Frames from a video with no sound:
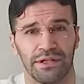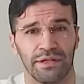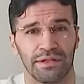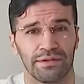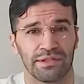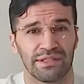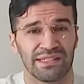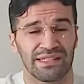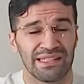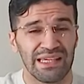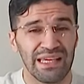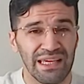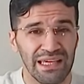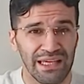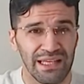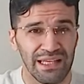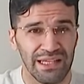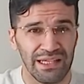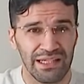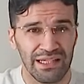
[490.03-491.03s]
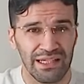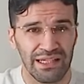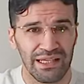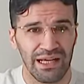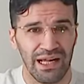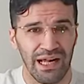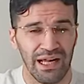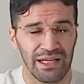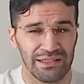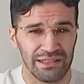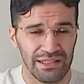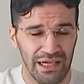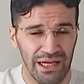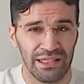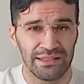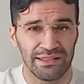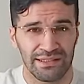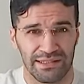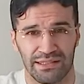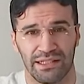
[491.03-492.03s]
the seen and the
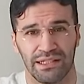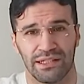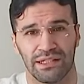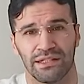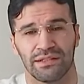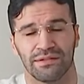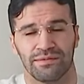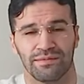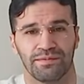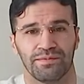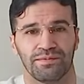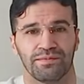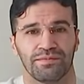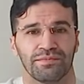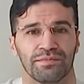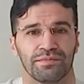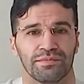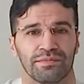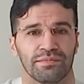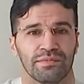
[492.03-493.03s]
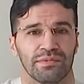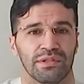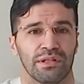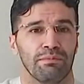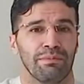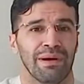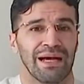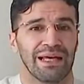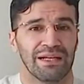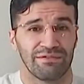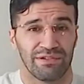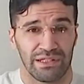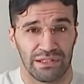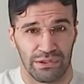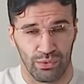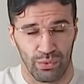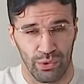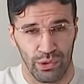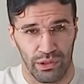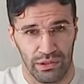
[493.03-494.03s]
unseen, the
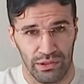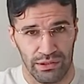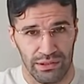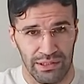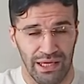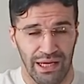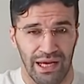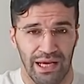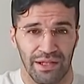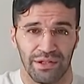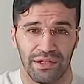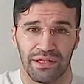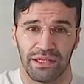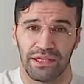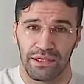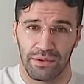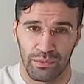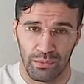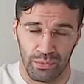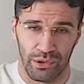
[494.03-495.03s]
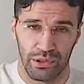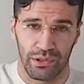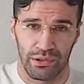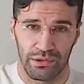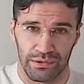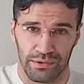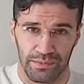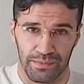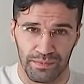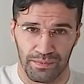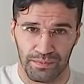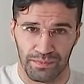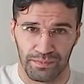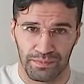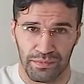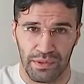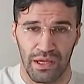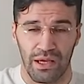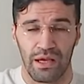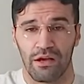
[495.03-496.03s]
manifest world and the hidden world.
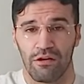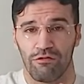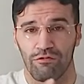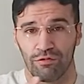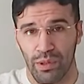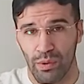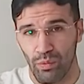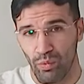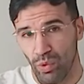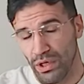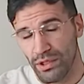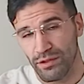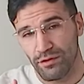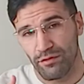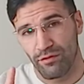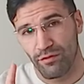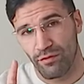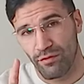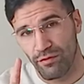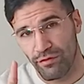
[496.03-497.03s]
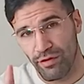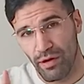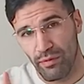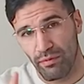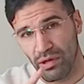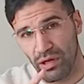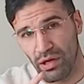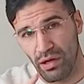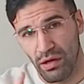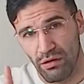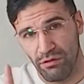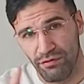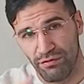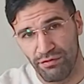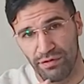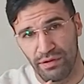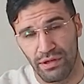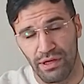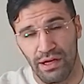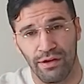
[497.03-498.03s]
From what? From
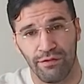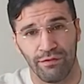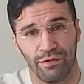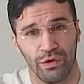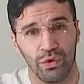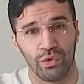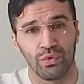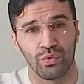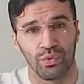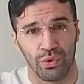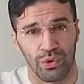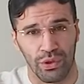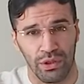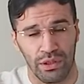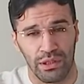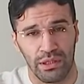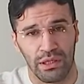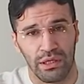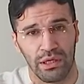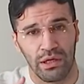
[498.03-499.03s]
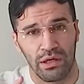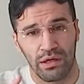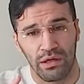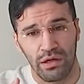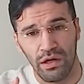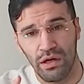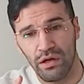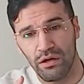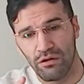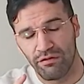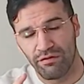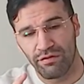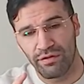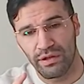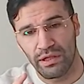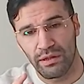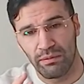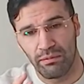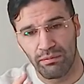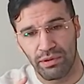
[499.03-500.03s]
Kaf and Noon. Kaf
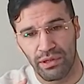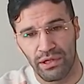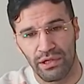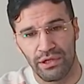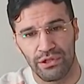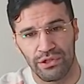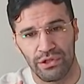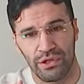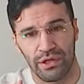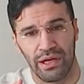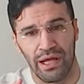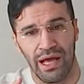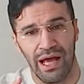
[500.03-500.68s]
in Persian